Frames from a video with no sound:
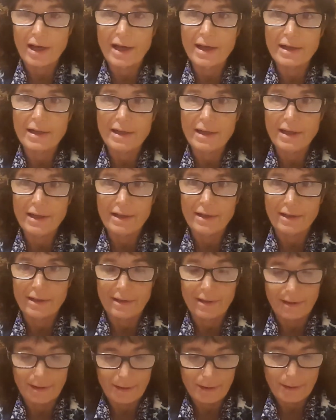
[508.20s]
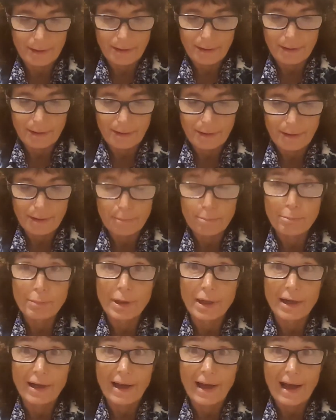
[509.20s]
I'd needed.
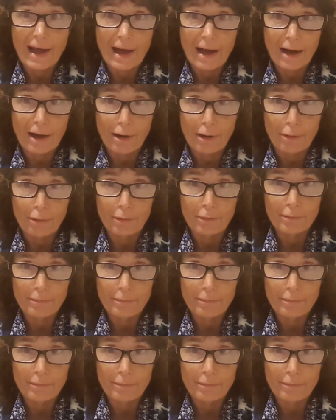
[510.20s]
But how?